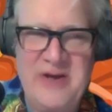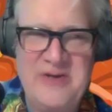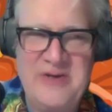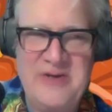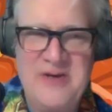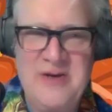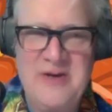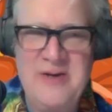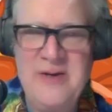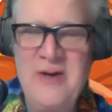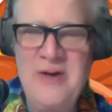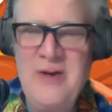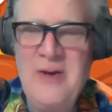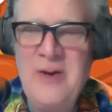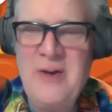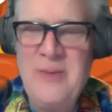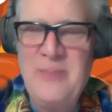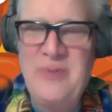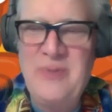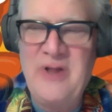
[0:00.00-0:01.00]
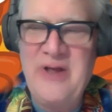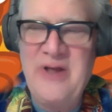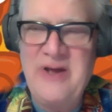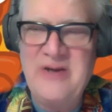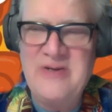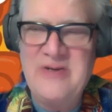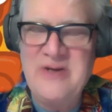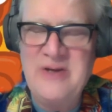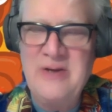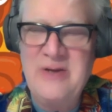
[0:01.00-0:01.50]
to
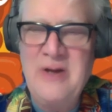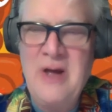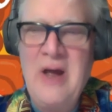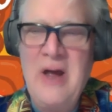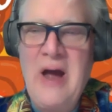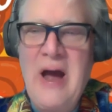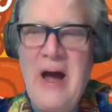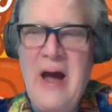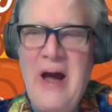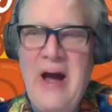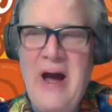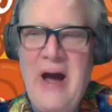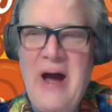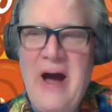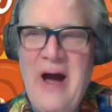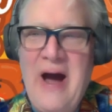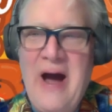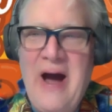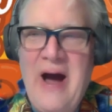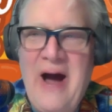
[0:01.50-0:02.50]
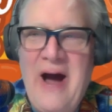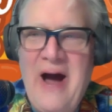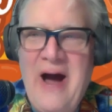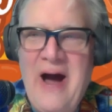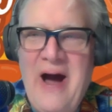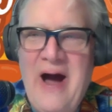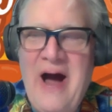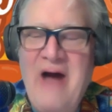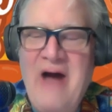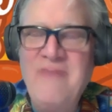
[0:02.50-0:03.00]
playing to.
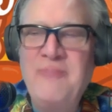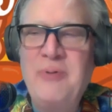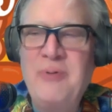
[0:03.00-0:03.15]
I've